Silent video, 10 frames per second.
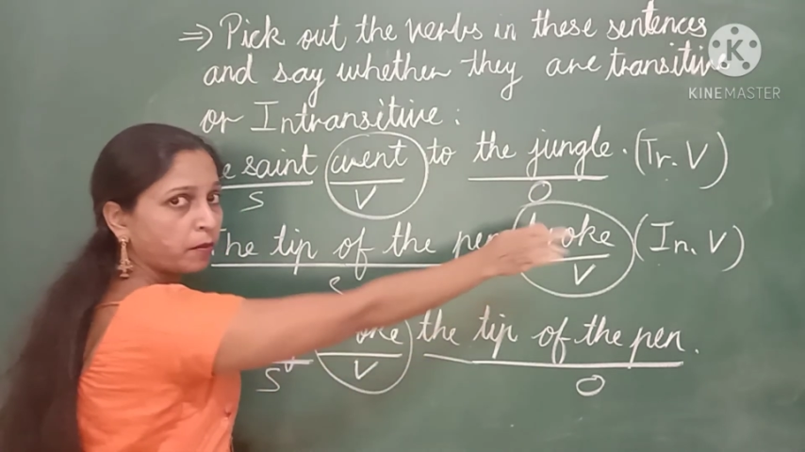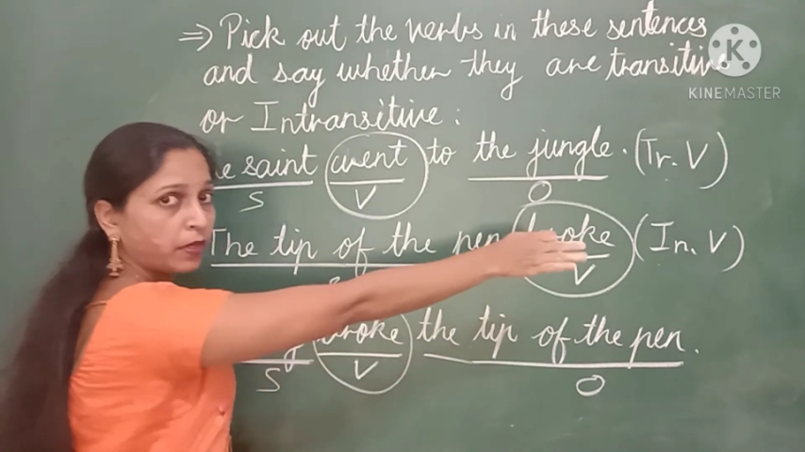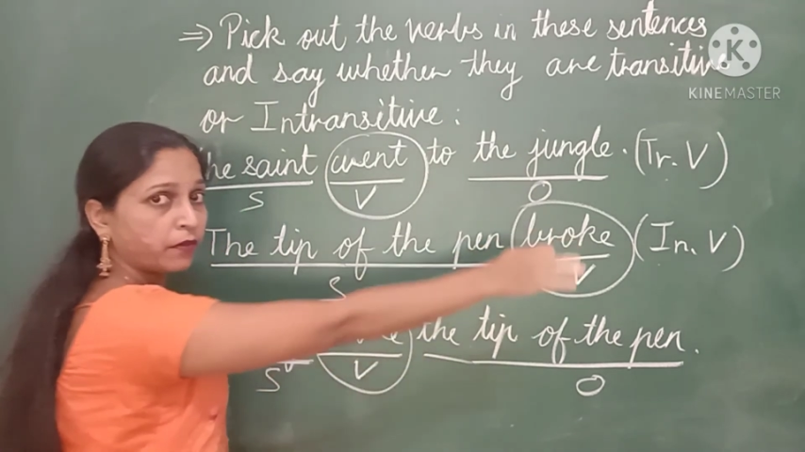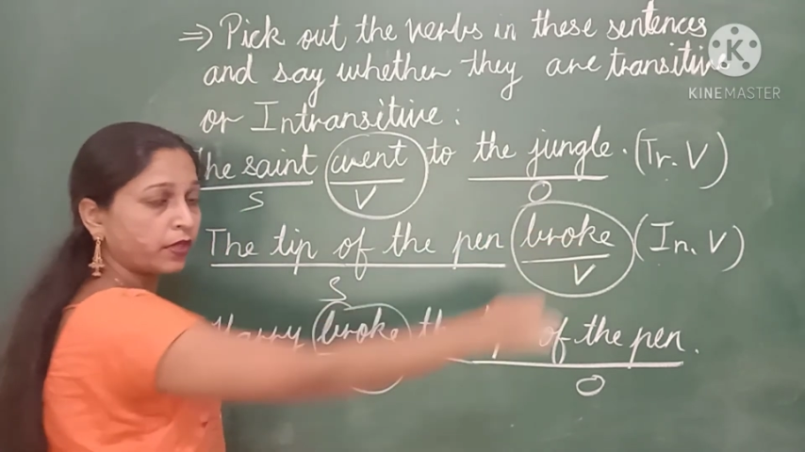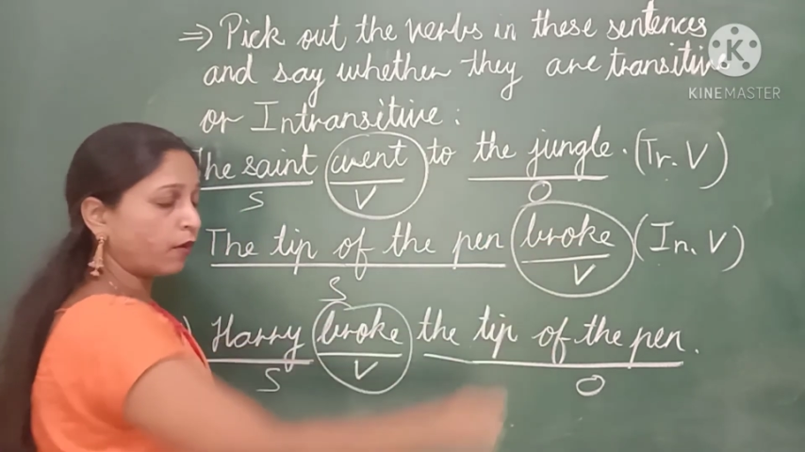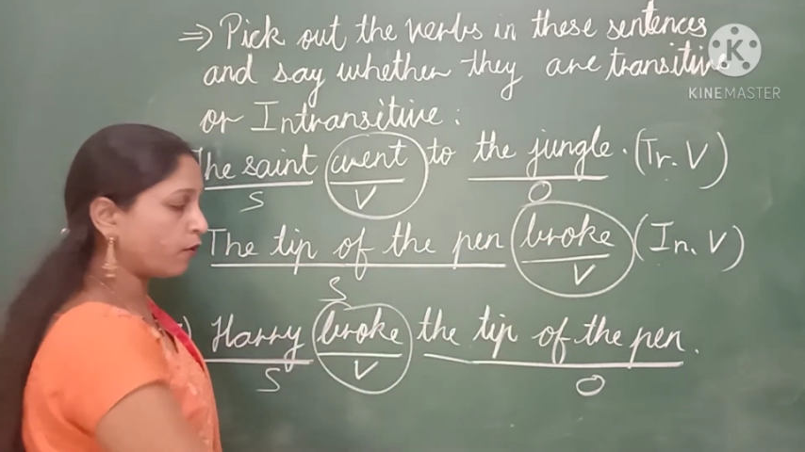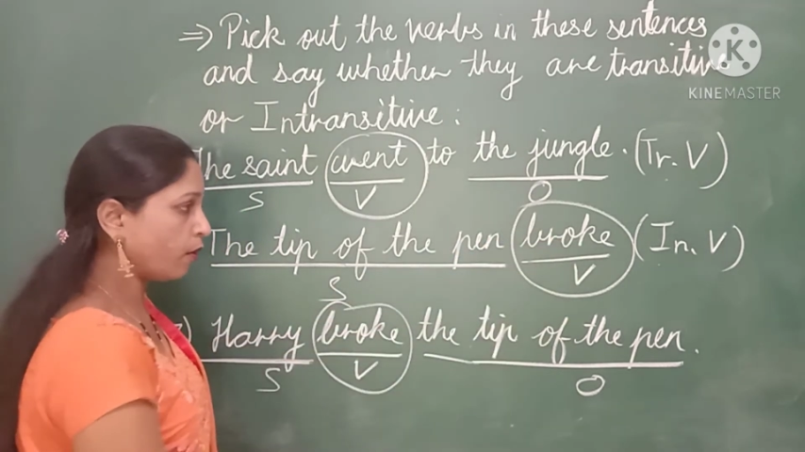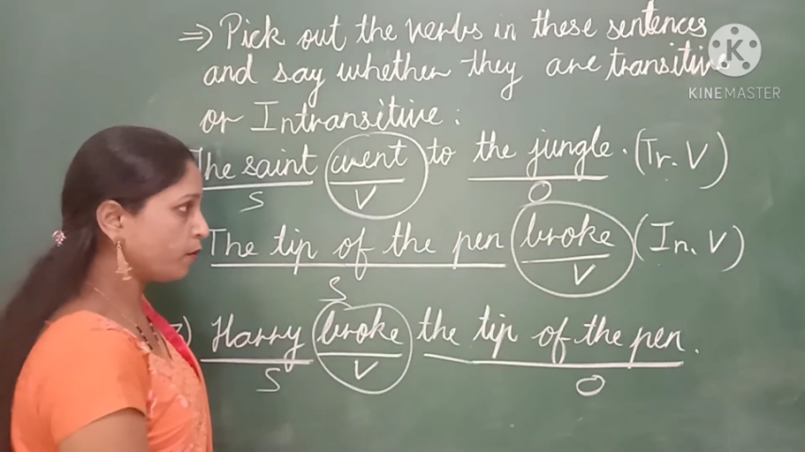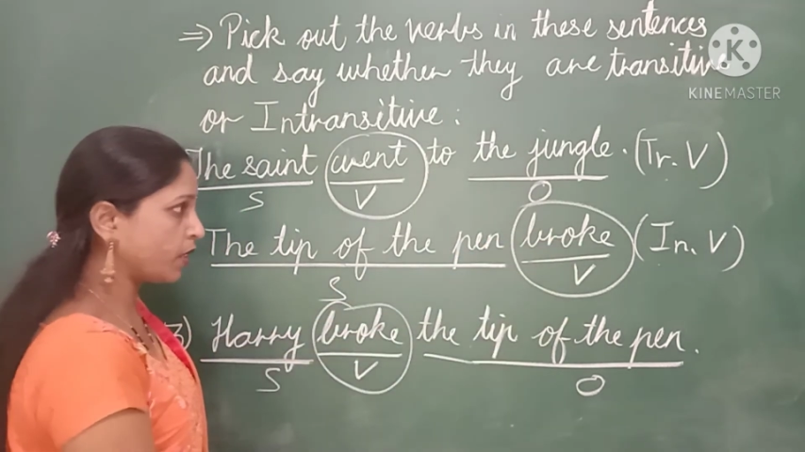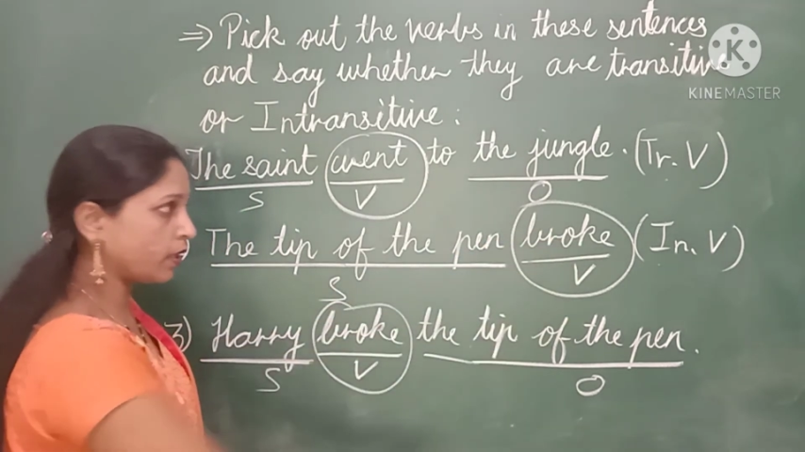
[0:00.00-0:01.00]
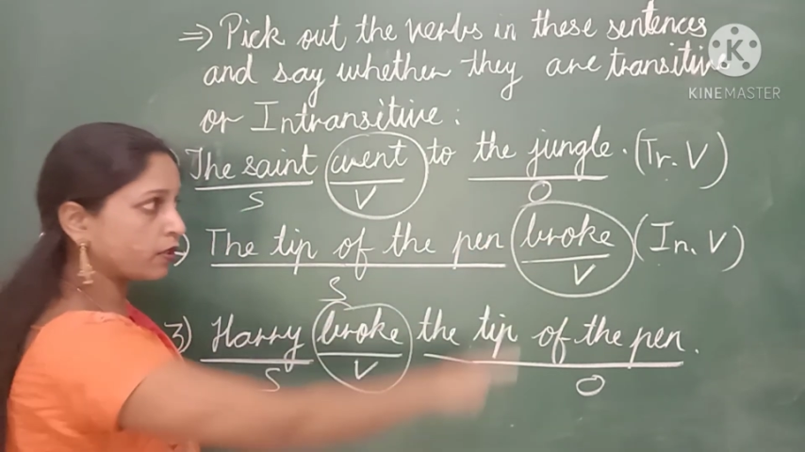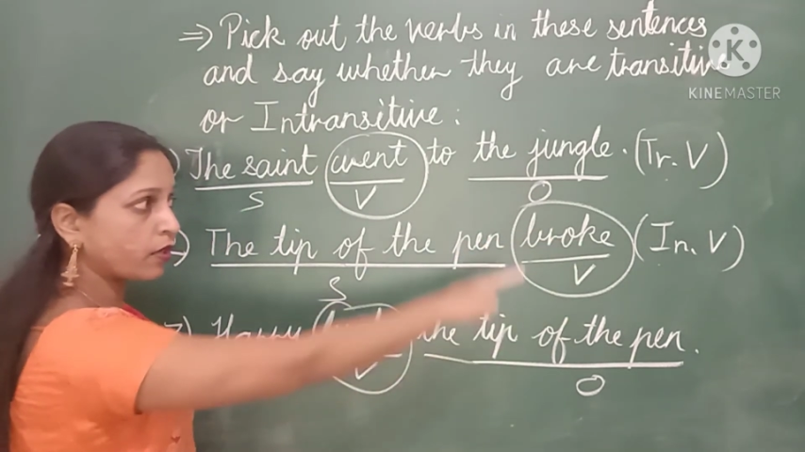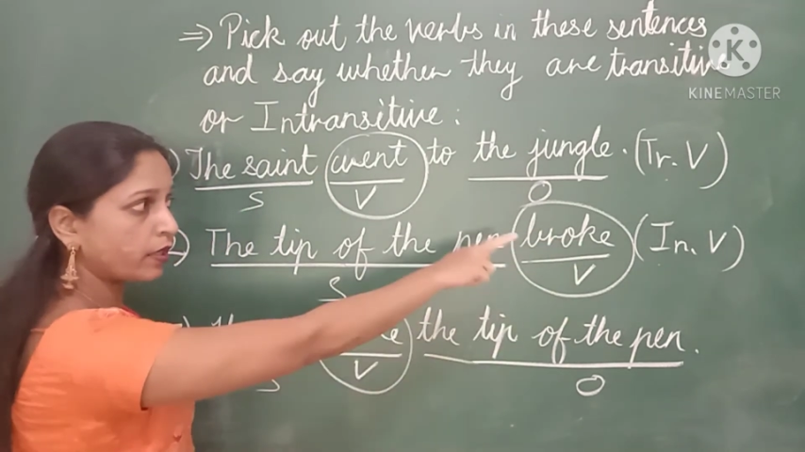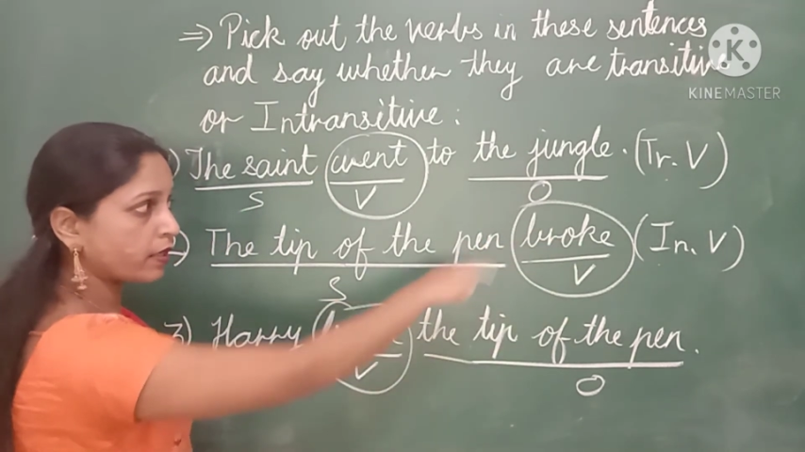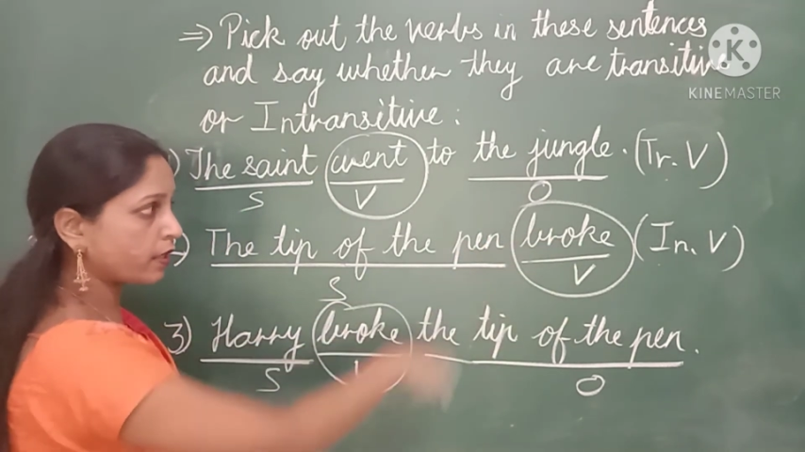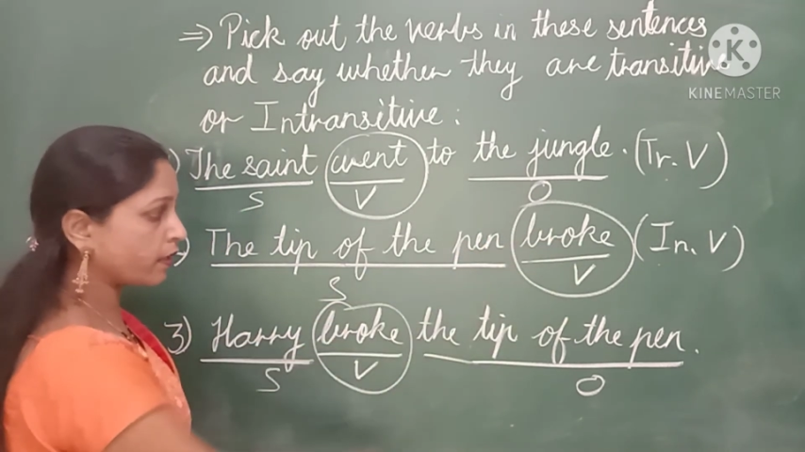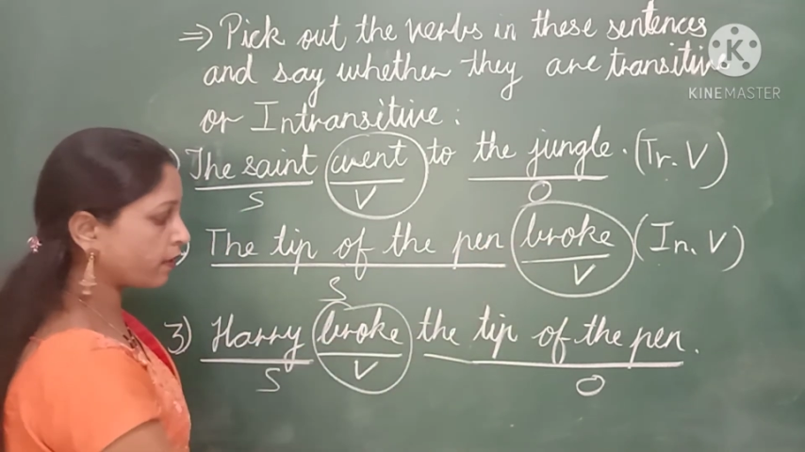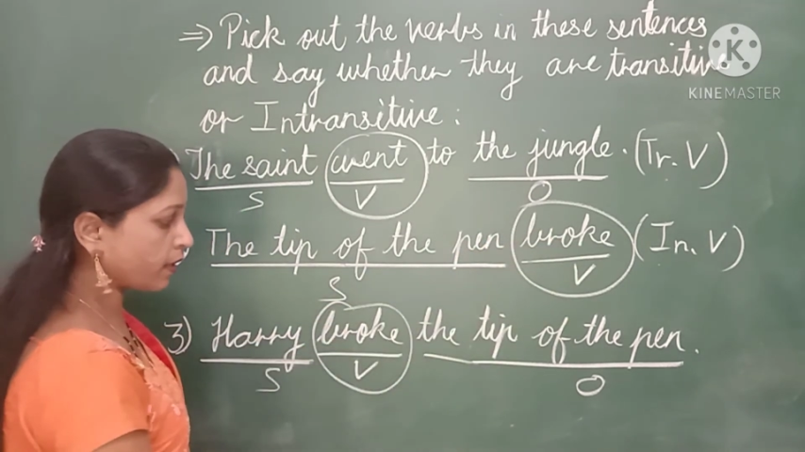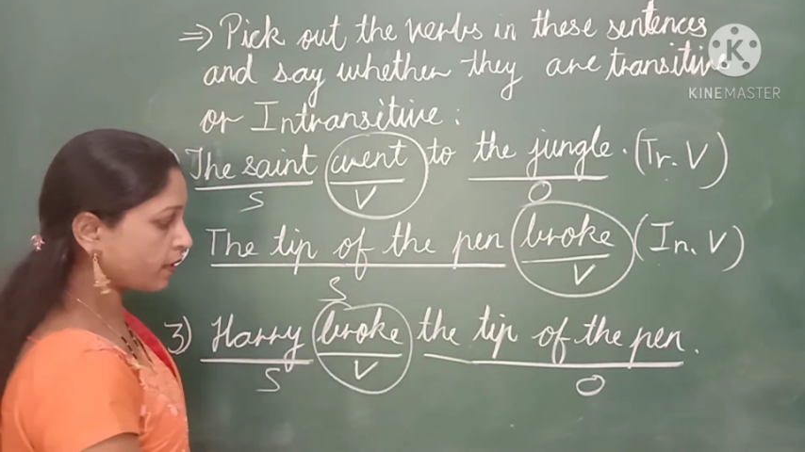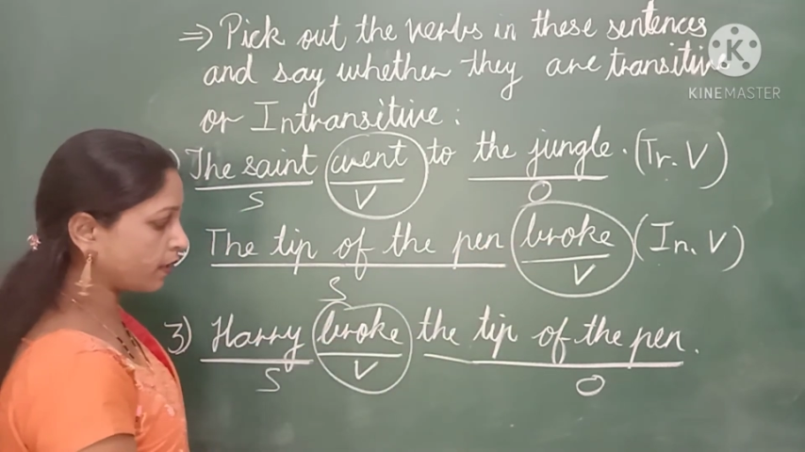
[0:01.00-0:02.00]
but without object, so it is
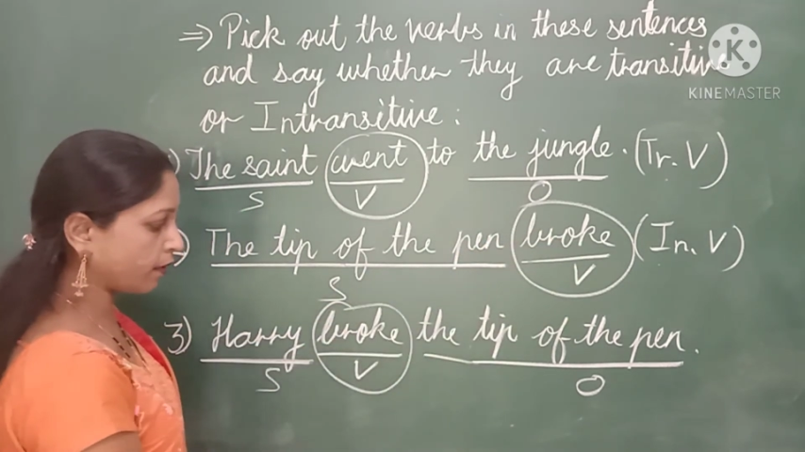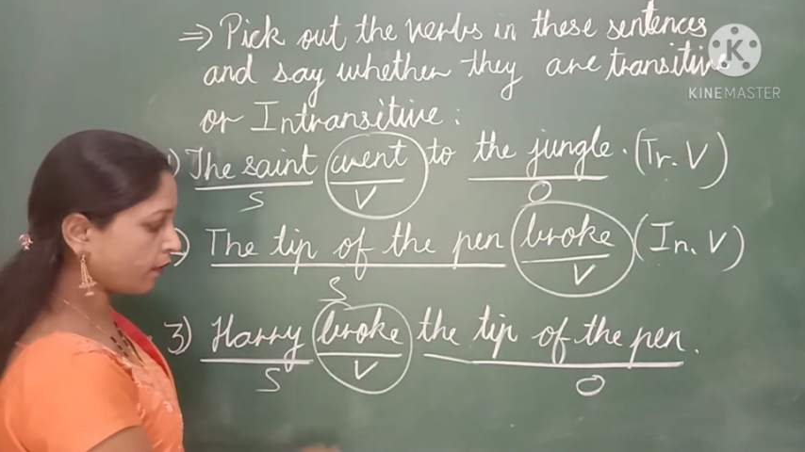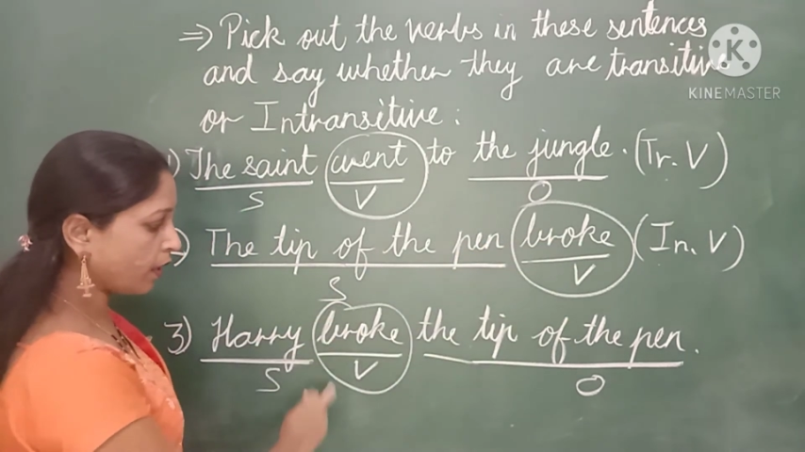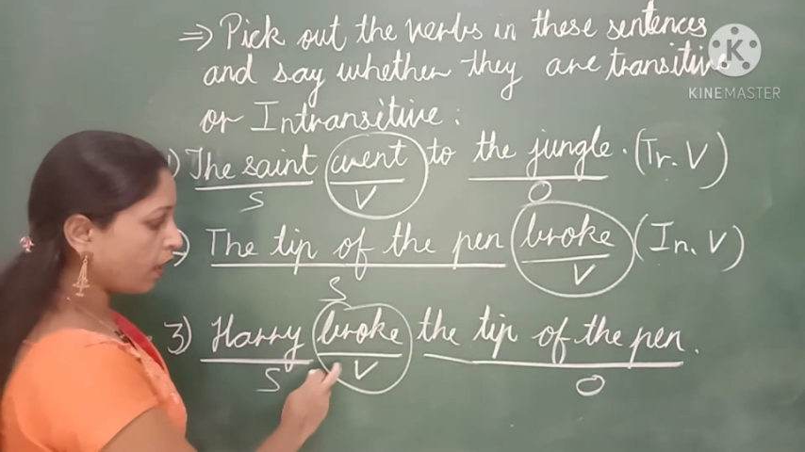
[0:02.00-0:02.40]
intransitive.